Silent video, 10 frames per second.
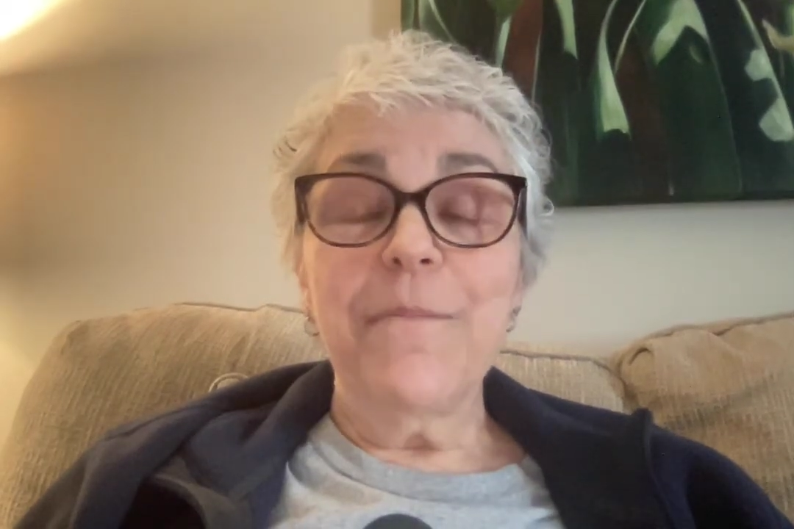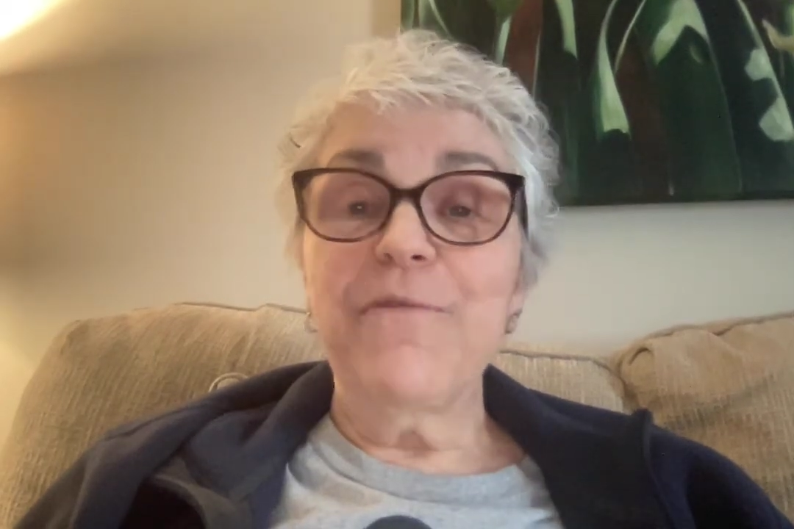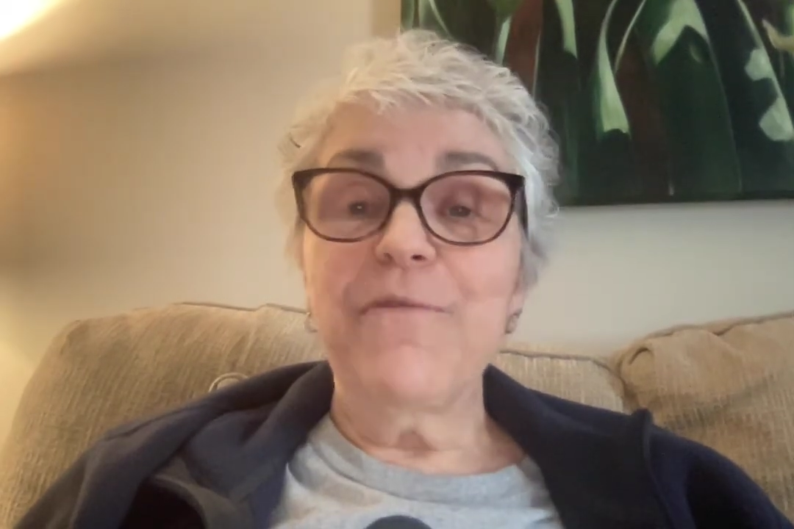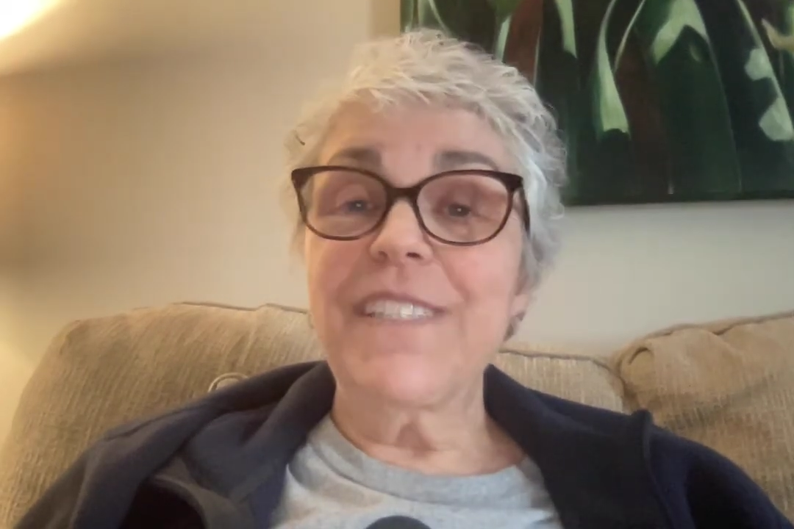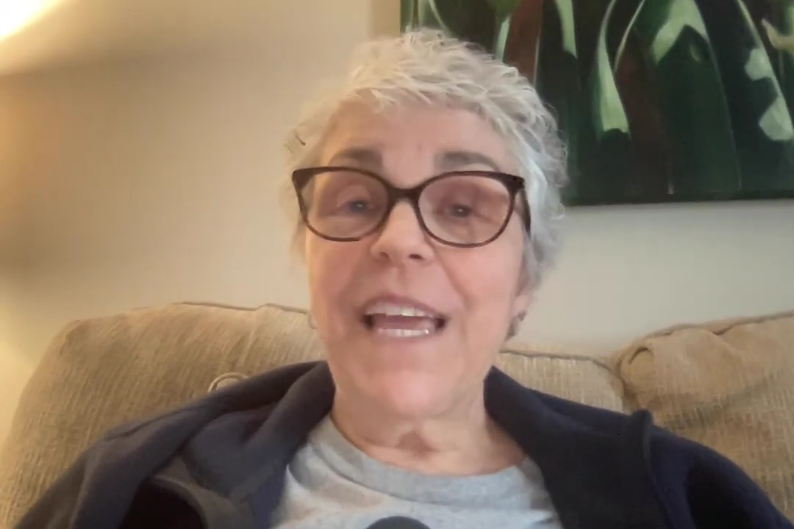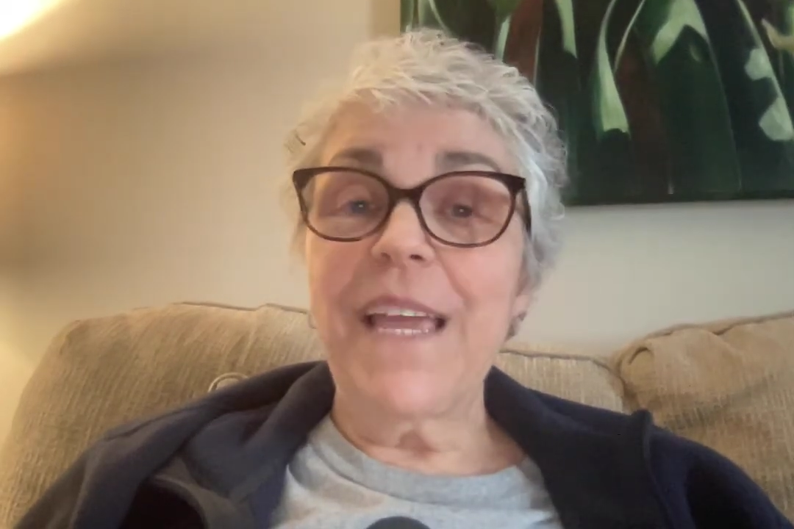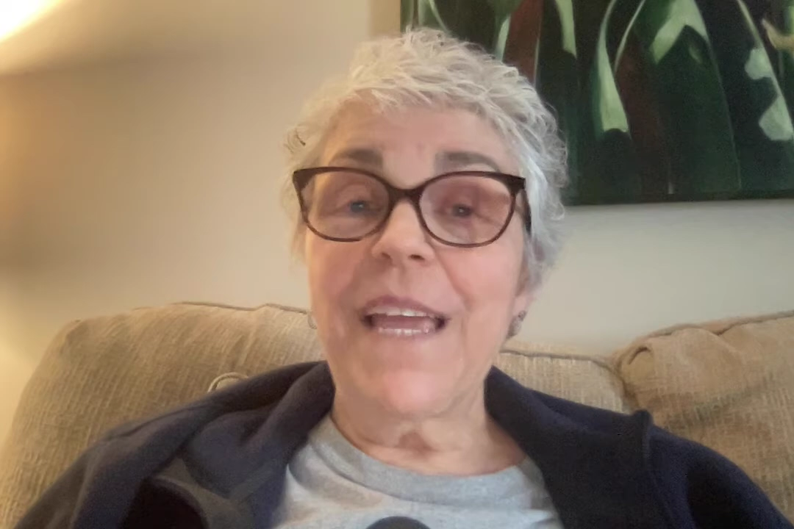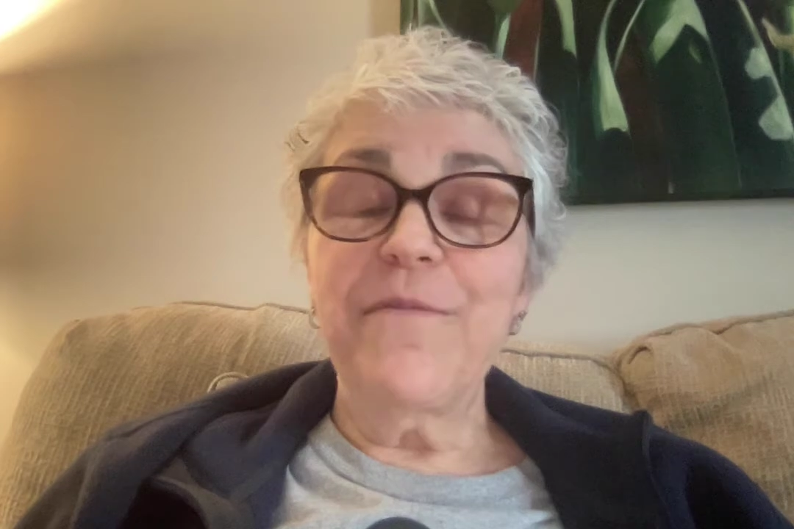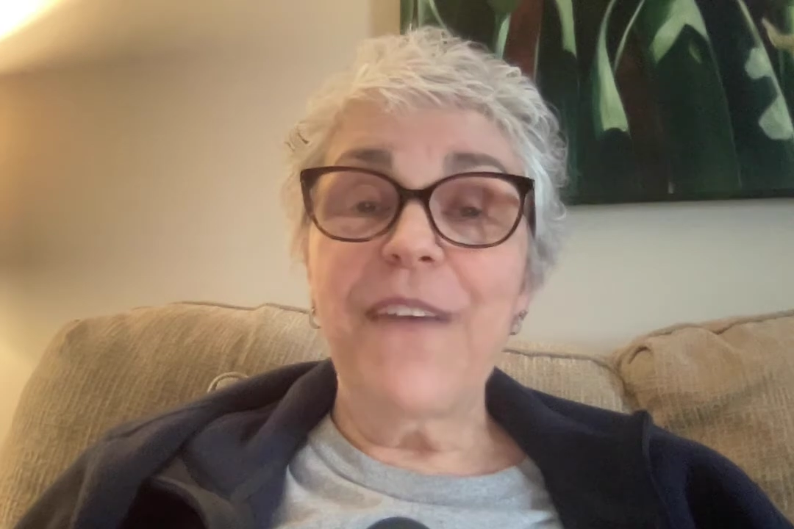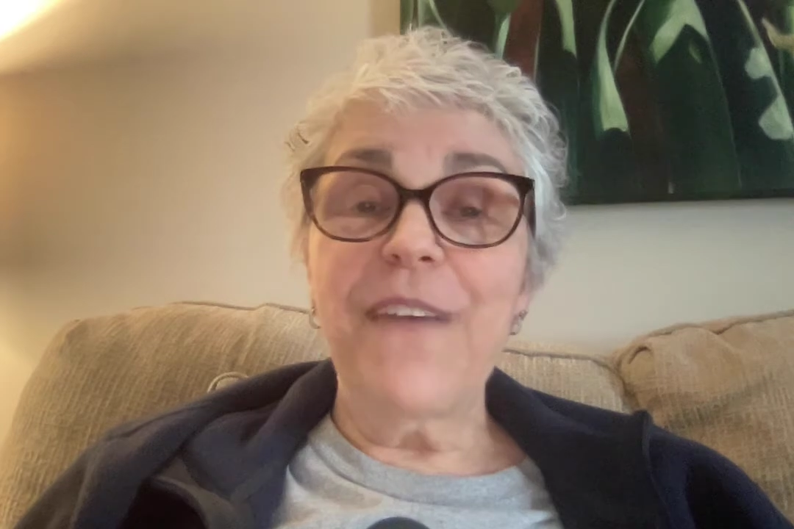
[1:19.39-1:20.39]

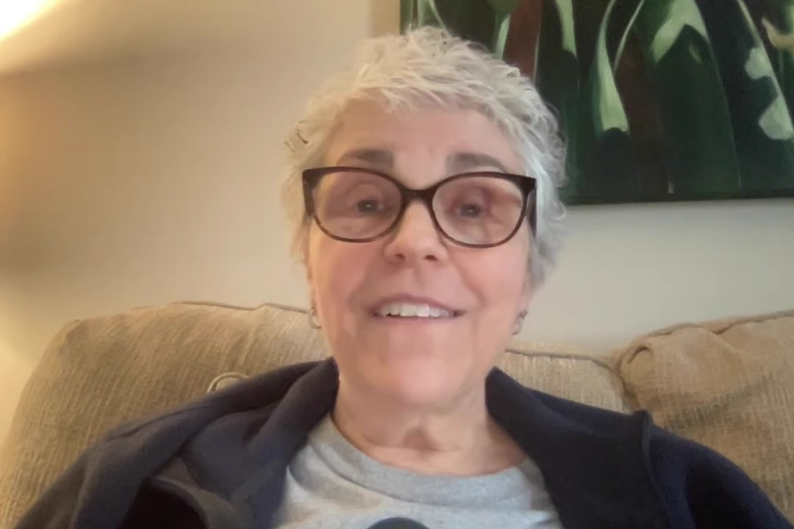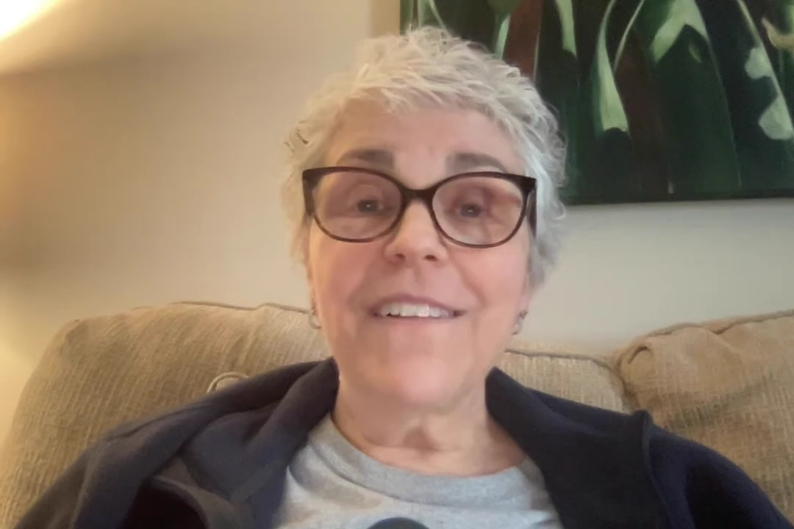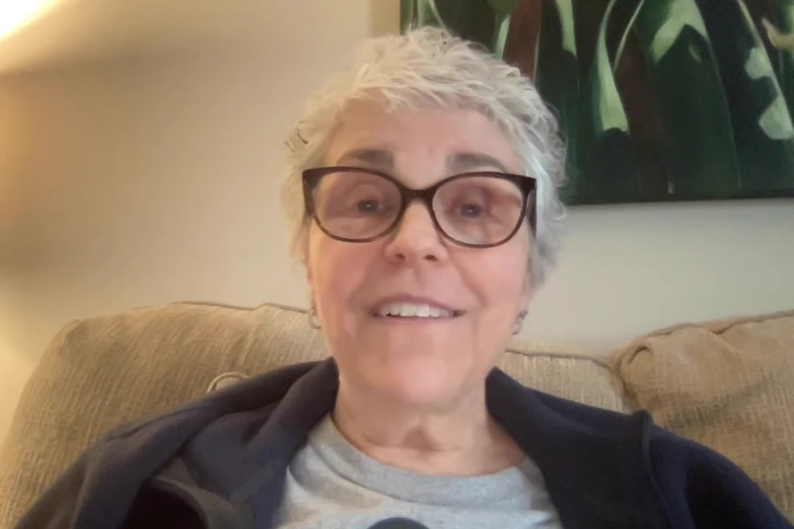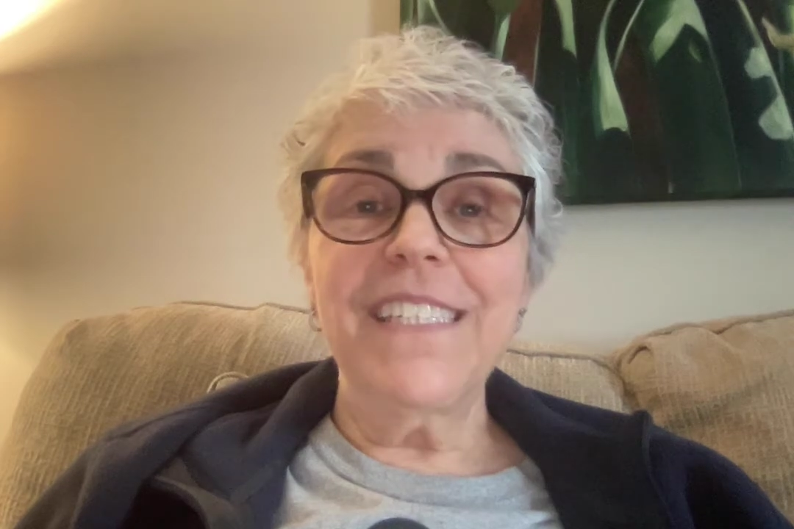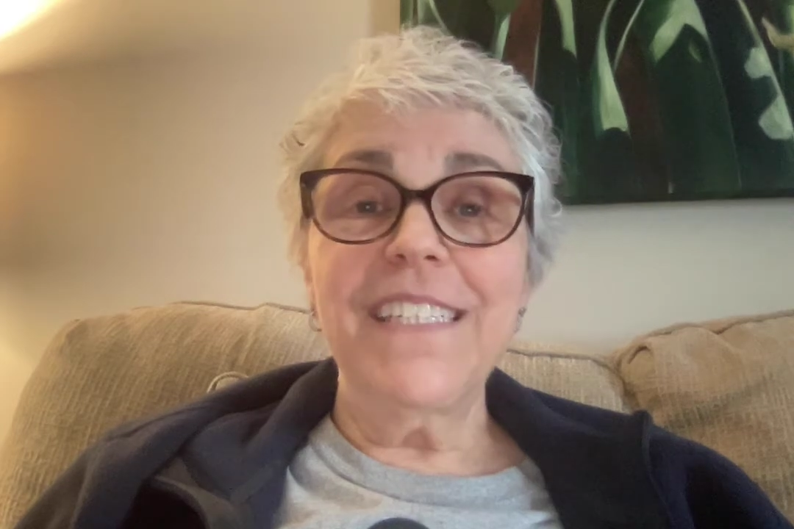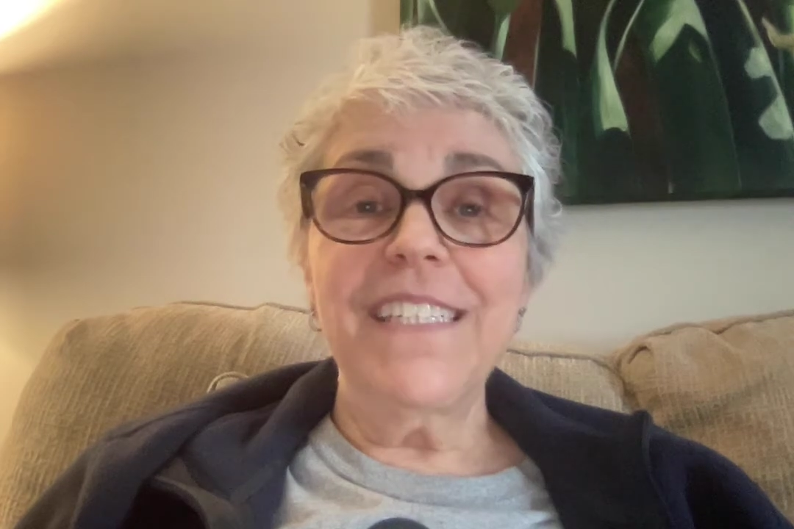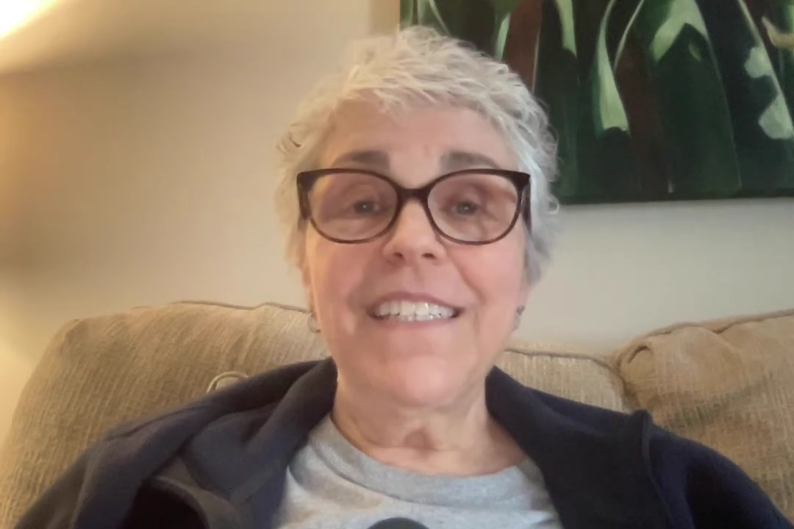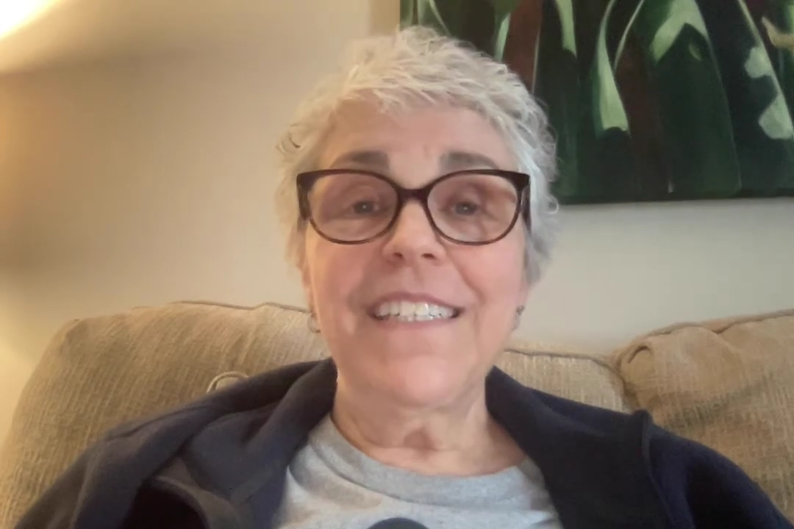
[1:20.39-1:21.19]
full-time faculty